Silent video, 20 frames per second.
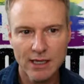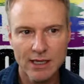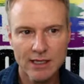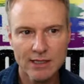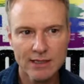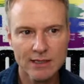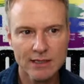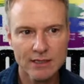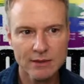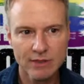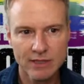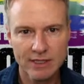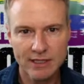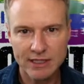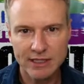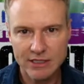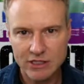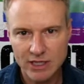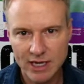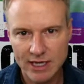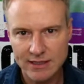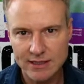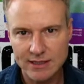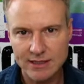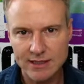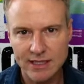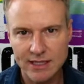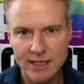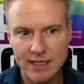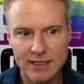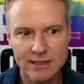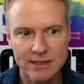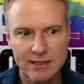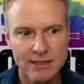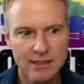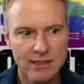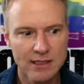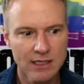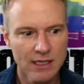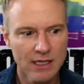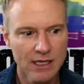disability justice,